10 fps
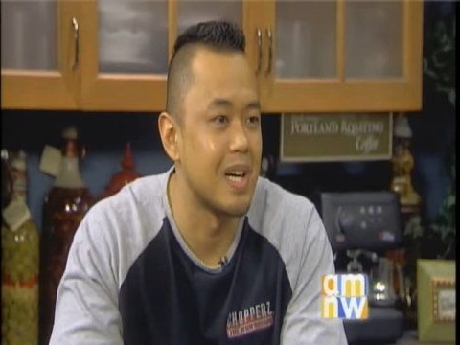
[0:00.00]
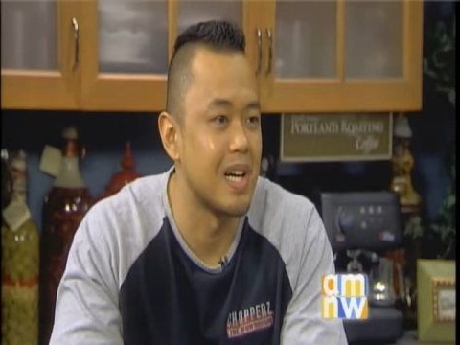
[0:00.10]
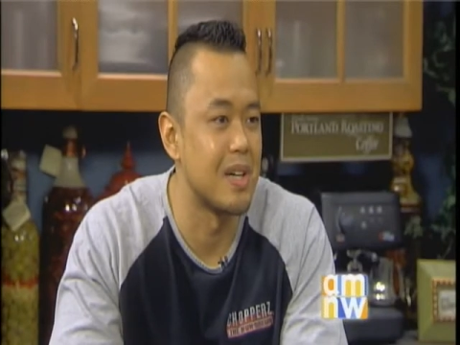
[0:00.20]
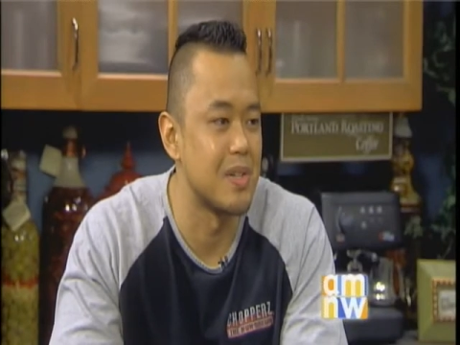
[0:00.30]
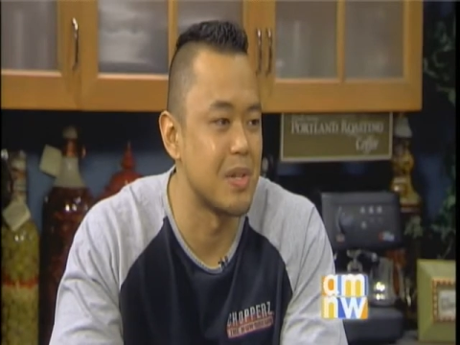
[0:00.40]

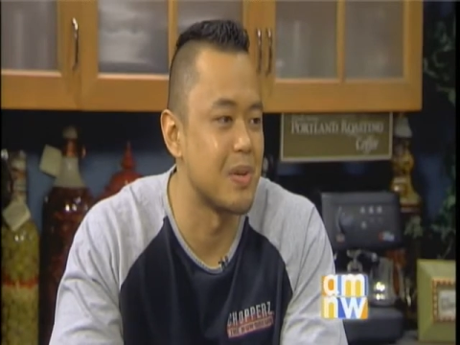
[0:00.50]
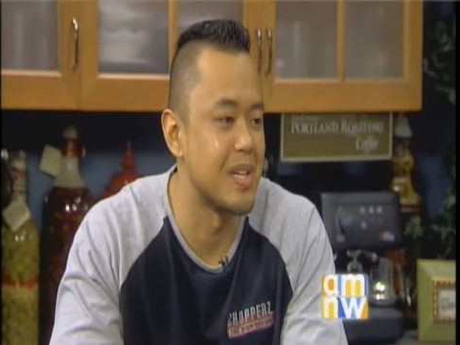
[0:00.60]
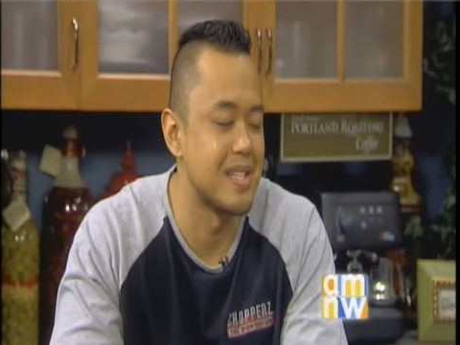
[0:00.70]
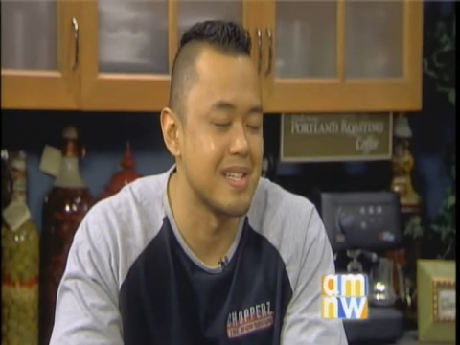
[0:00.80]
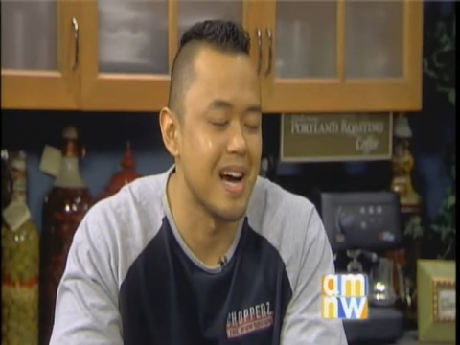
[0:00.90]
Uh,
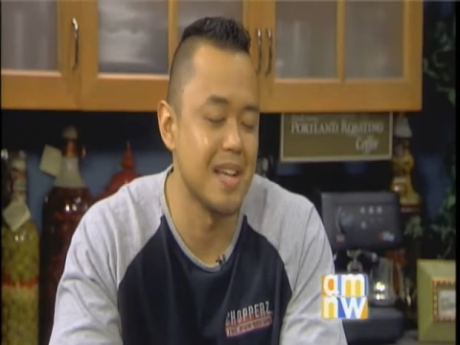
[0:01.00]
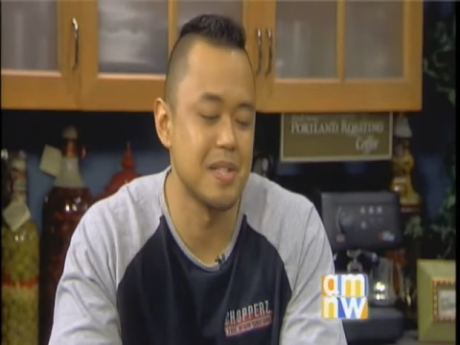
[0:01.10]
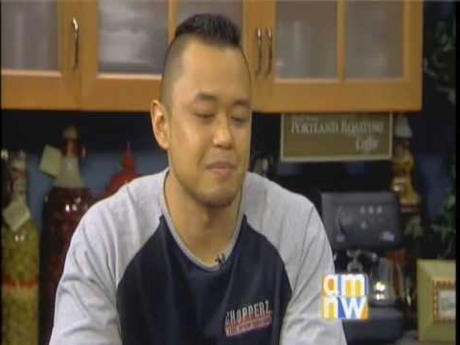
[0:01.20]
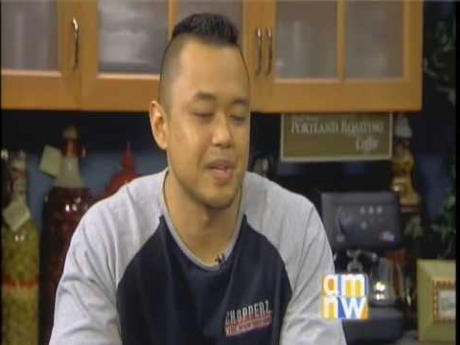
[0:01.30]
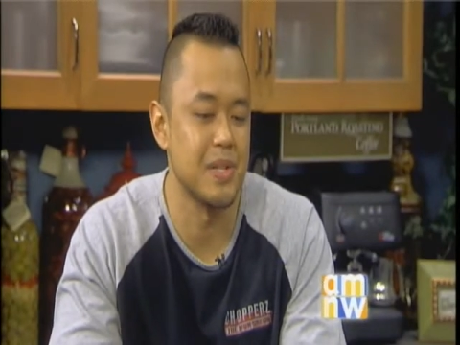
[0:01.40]
so it's
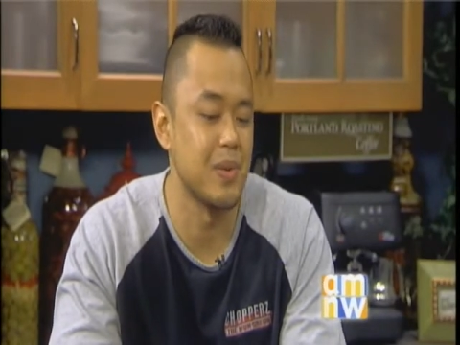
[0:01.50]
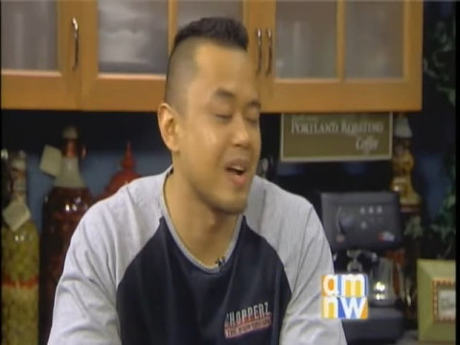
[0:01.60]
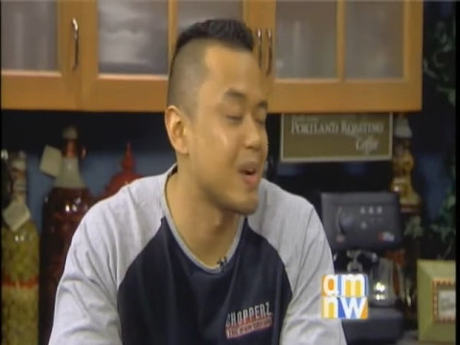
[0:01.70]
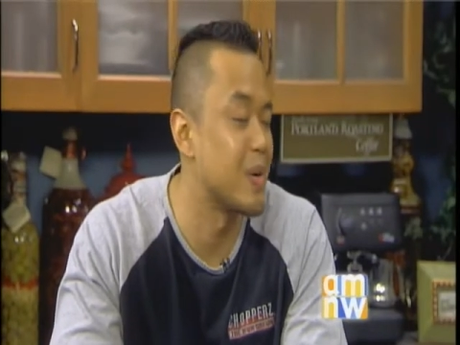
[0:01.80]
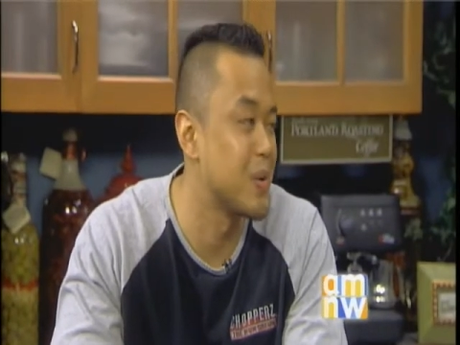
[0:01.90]
not someplace,
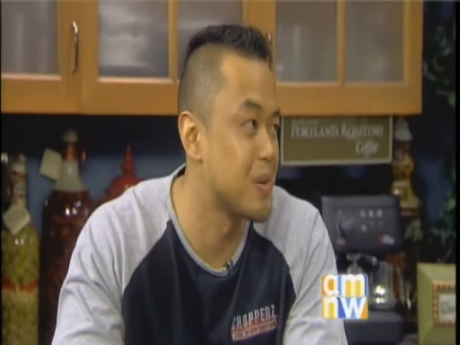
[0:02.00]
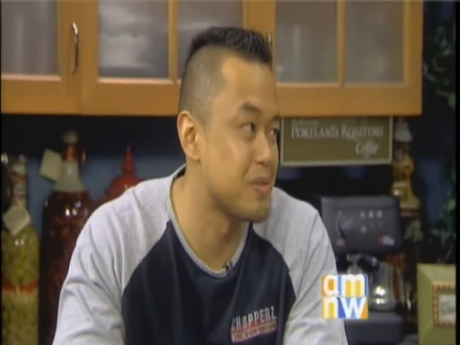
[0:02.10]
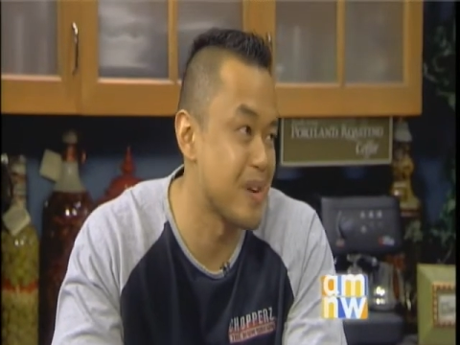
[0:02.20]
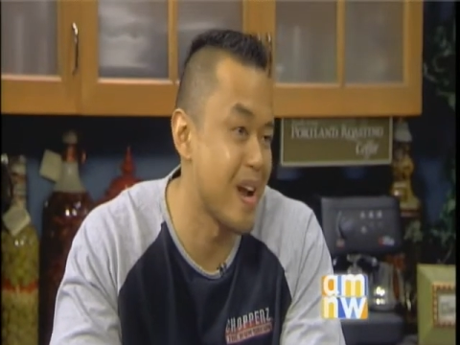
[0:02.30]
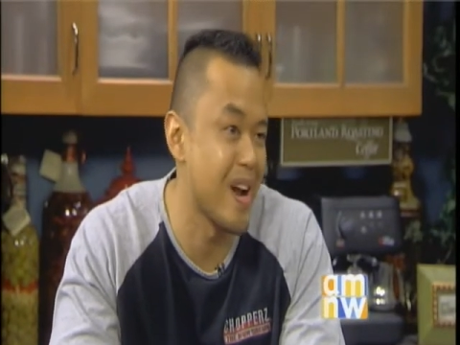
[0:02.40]
we're not
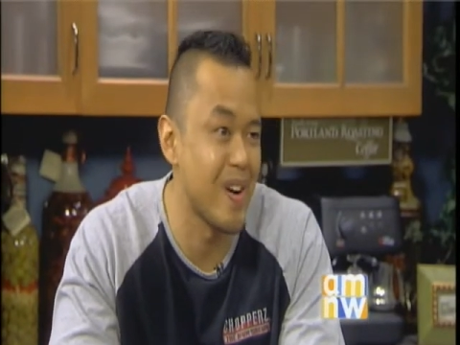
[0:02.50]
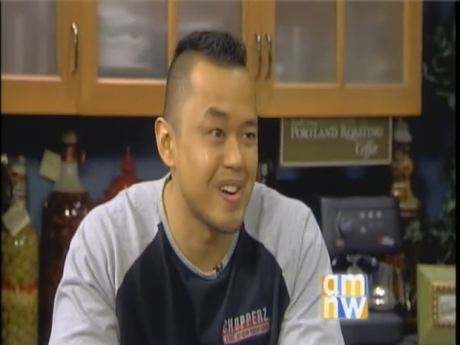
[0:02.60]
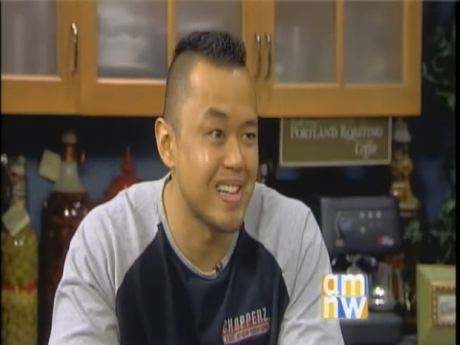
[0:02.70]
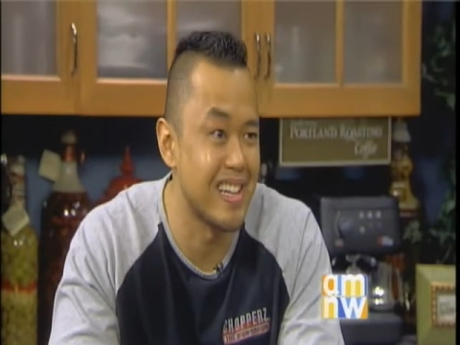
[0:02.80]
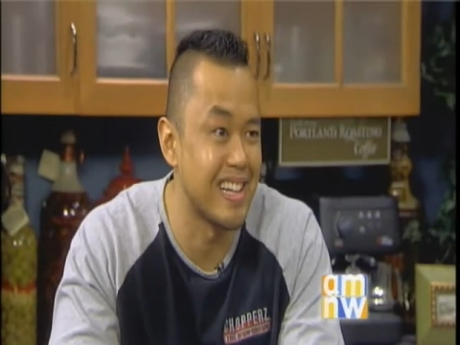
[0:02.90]
Hooters for
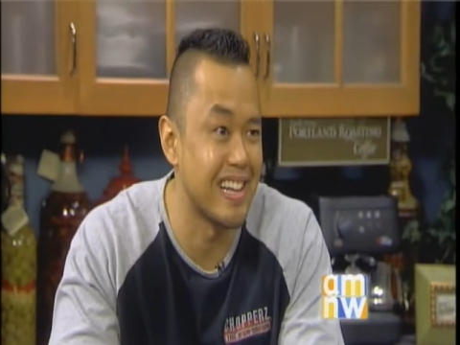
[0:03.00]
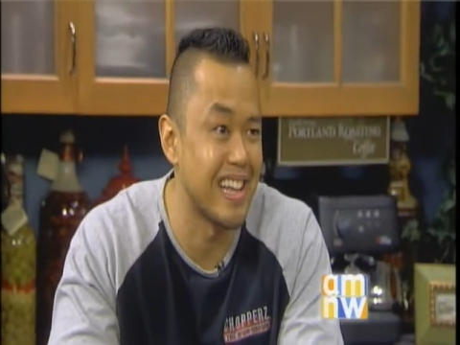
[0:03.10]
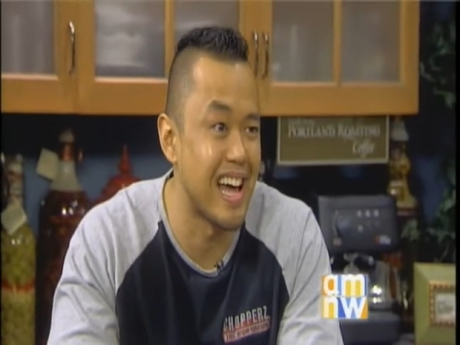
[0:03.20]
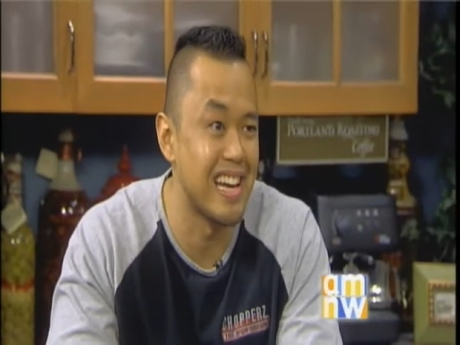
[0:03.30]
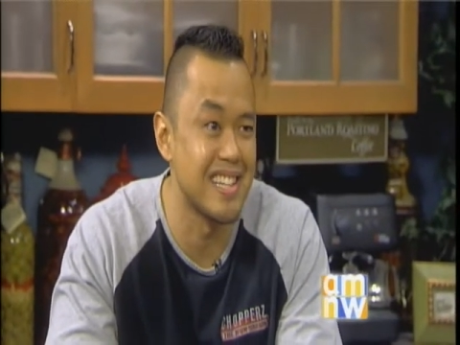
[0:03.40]
hair or anything
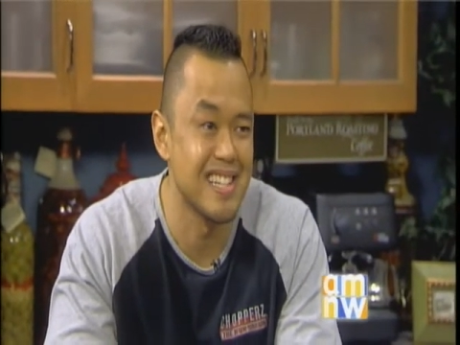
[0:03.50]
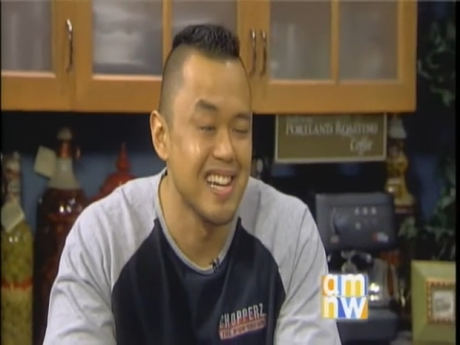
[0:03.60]
like that.